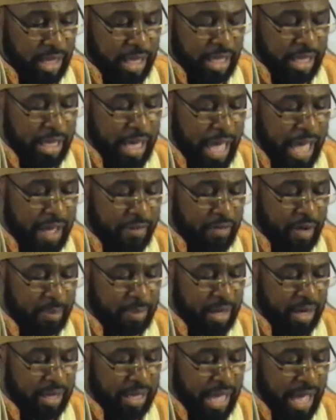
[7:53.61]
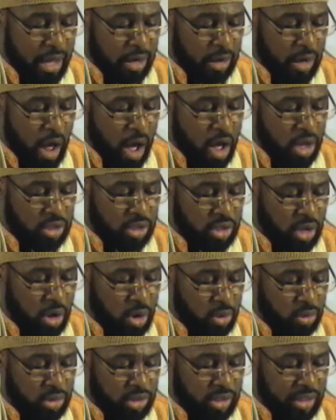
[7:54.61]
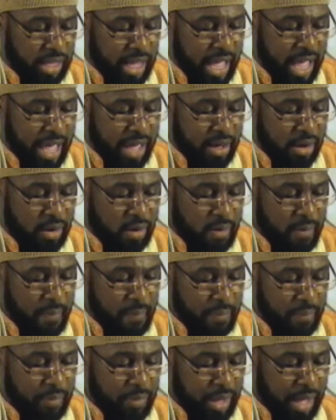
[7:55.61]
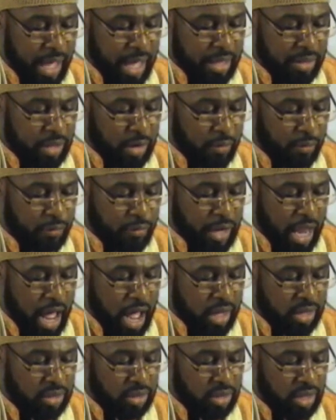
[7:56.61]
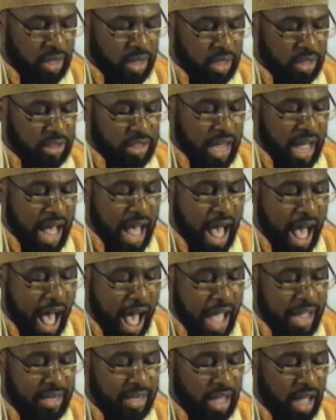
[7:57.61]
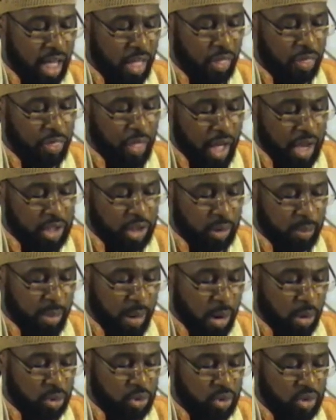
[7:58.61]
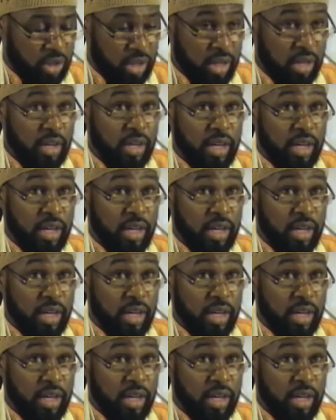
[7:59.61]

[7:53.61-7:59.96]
He gave up their cattle also to the hail, and their flocks to hot thunderbolts.